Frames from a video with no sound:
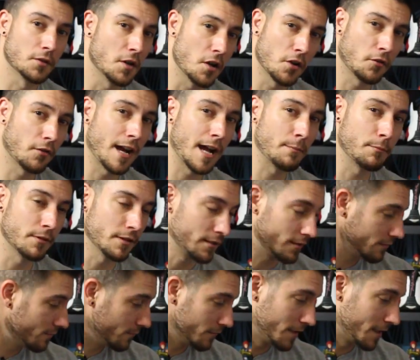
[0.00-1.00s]
wrong wrapper,
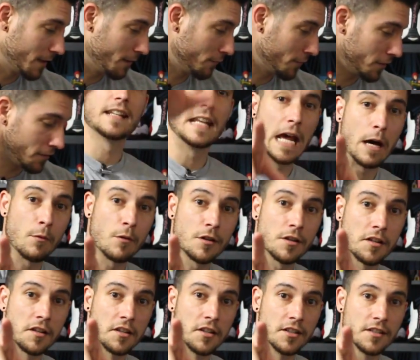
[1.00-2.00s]
whatever. Now
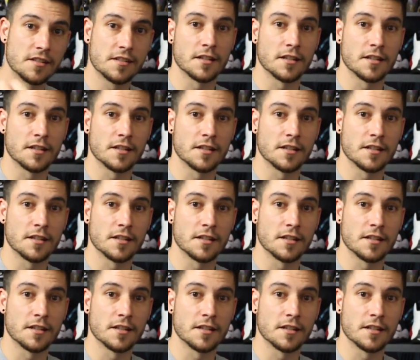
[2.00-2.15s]
onto the good